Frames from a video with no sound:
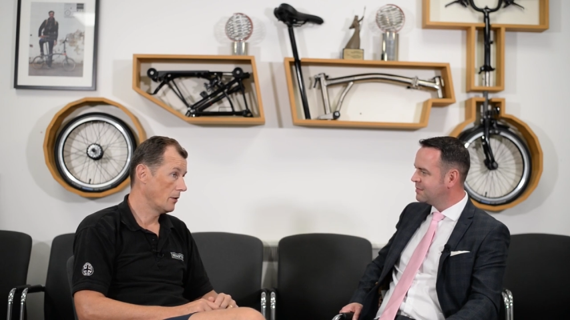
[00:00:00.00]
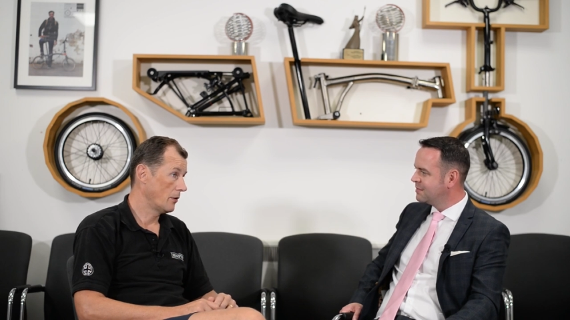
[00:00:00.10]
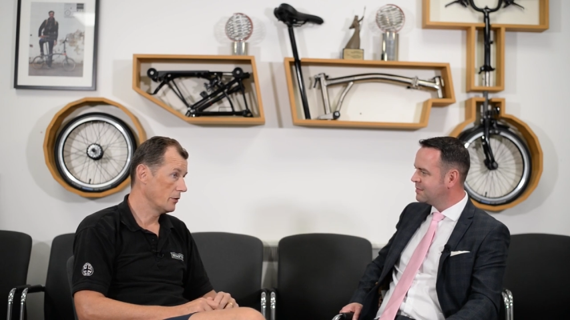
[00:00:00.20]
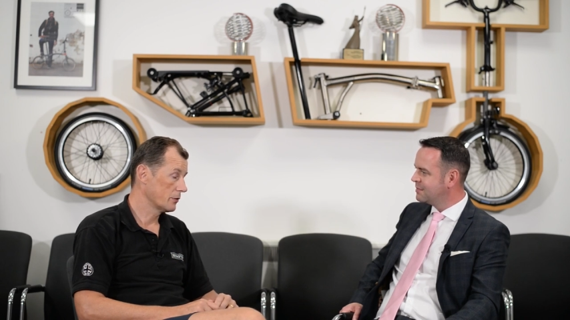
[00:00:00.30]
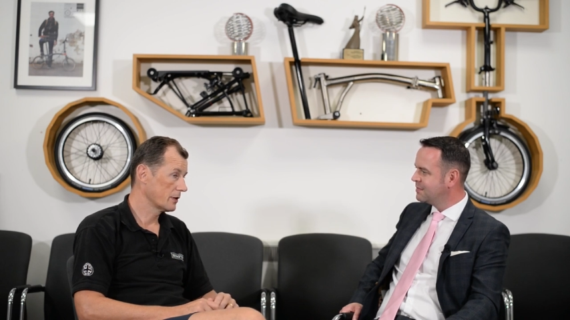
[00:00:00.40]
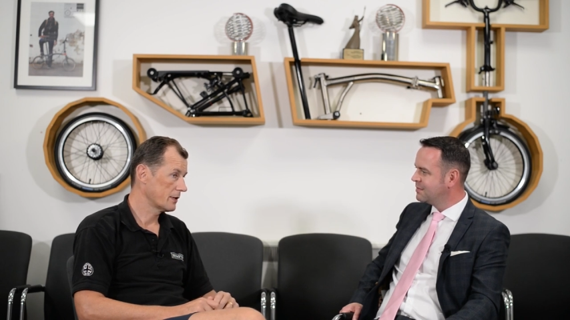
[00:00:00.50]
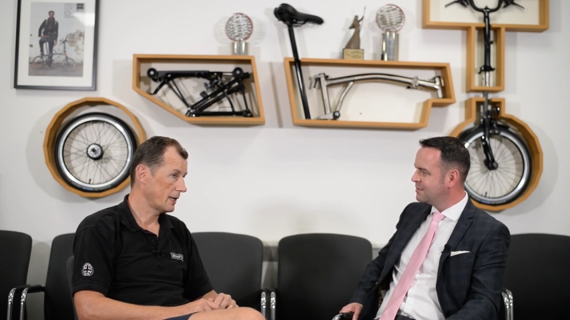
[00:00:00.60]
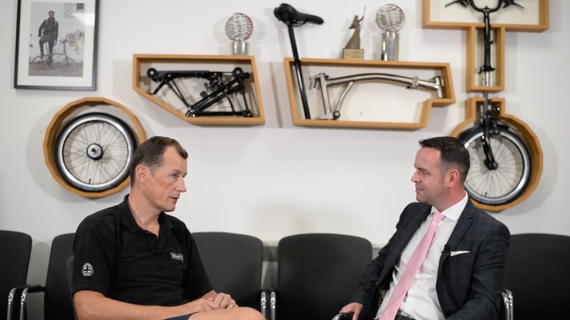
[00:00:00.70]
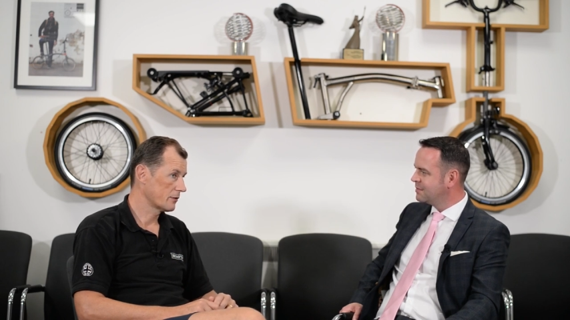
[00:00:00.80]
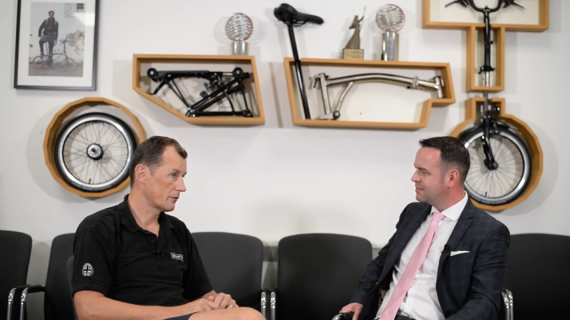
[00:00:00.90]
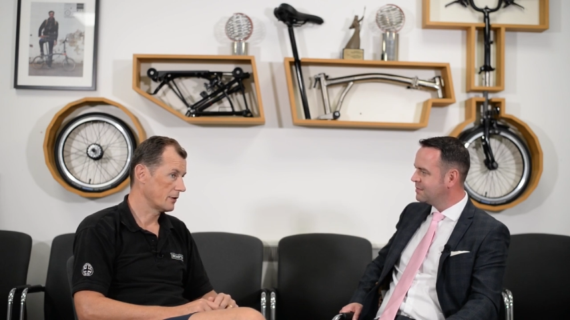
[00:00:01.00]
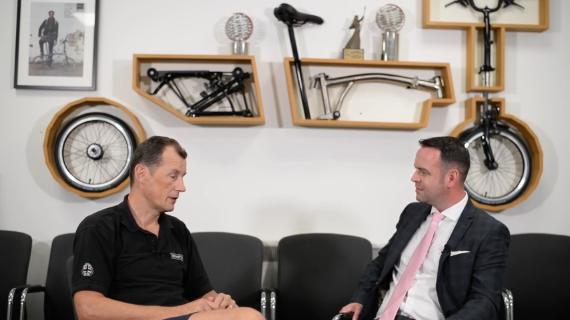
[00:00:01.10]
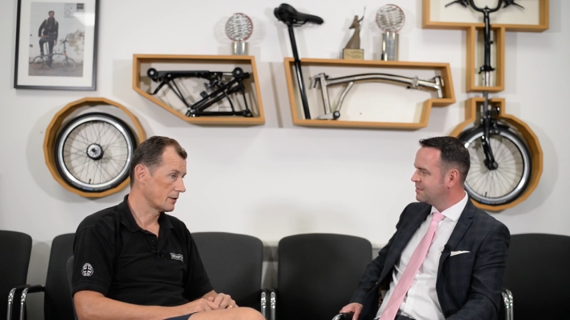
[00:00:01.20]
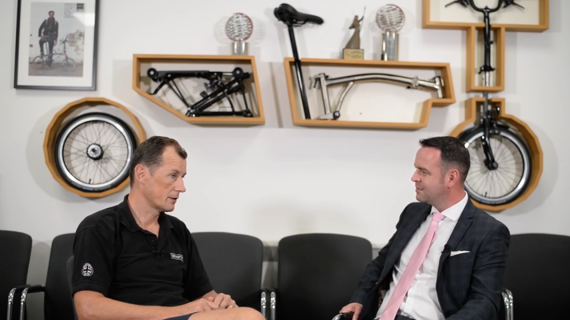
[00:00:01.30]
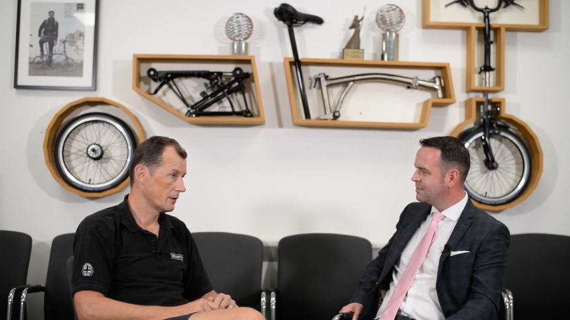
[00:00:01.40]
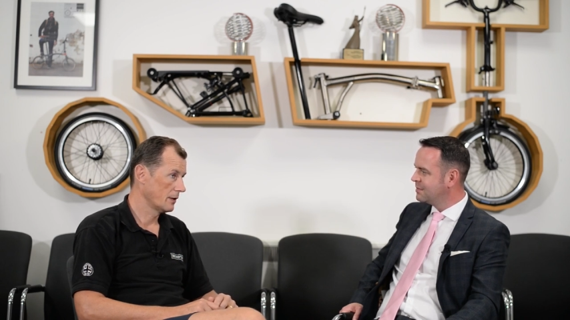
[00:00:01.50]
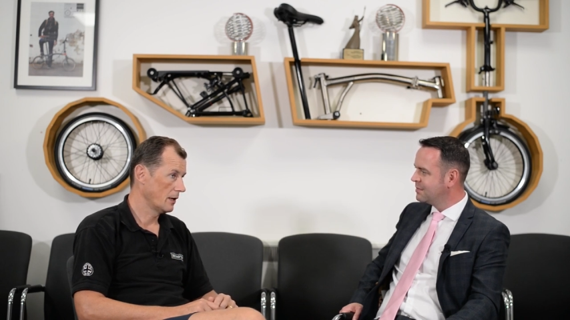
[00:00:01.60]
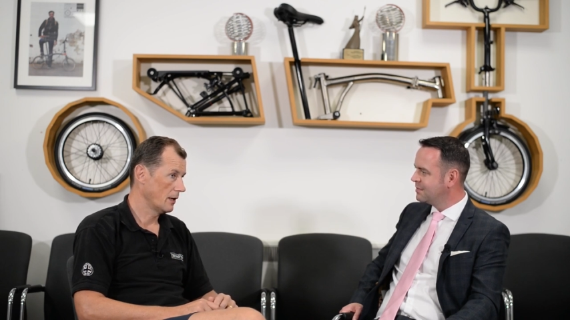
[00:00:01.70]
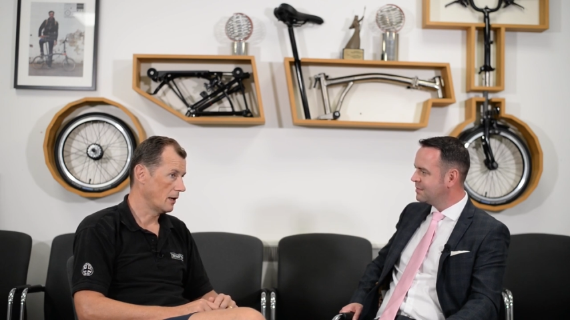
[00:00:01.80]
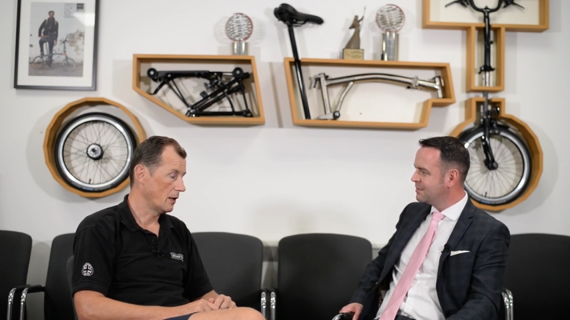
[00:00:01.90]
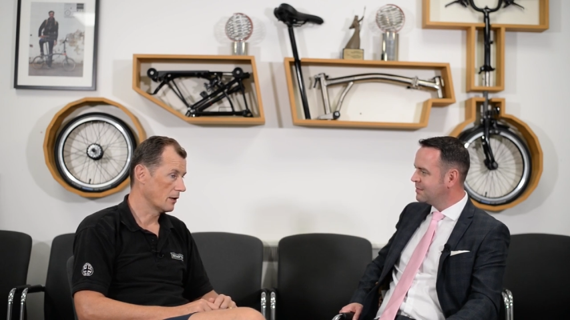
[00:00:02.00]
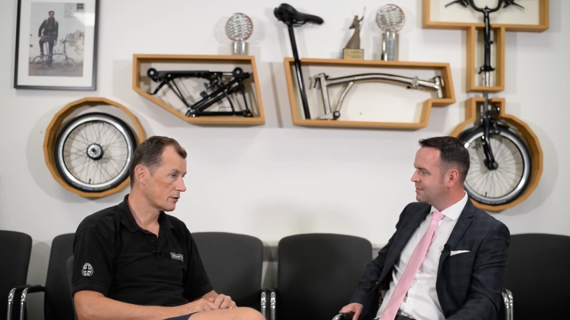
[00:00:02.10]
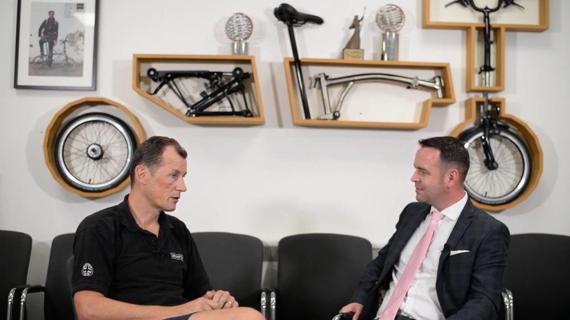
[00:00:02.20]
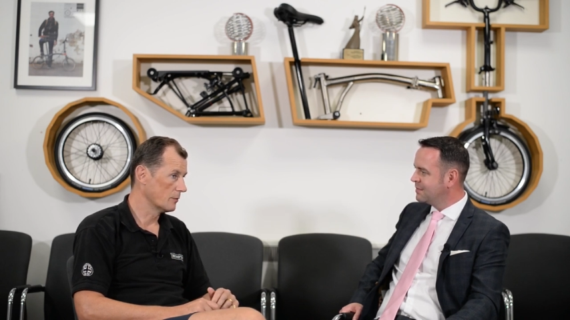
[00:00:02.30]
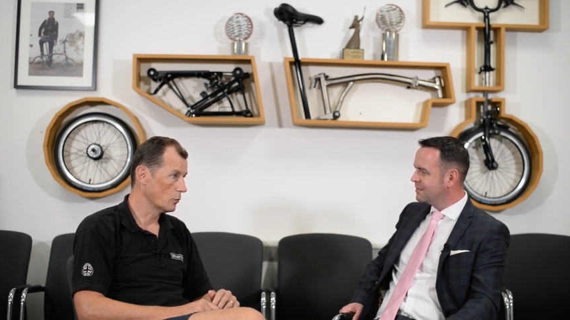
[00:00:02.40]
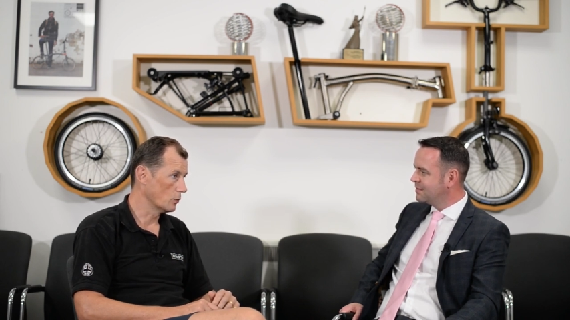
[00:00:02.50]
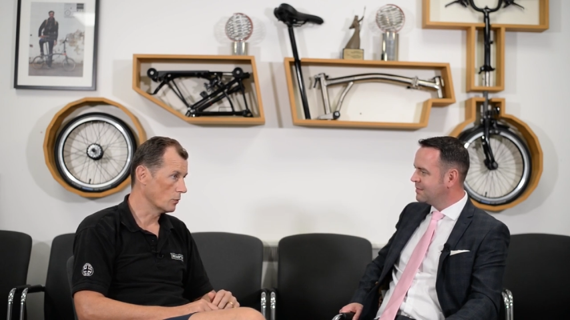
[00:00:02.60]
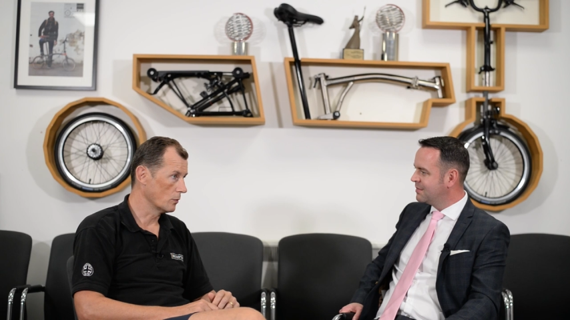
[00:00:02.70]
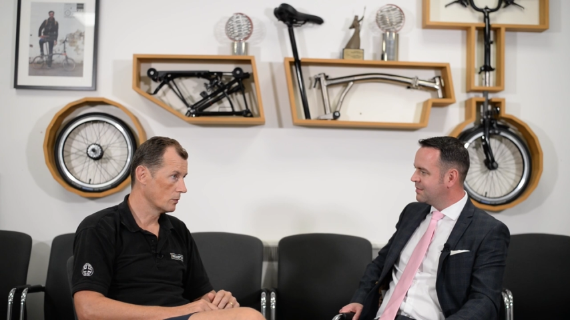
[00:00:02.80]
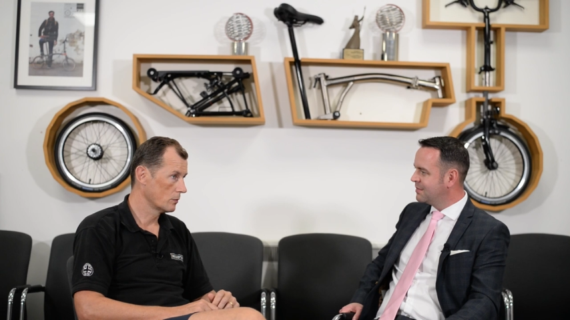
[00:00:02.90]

Speaker 1: those catastrophes are small.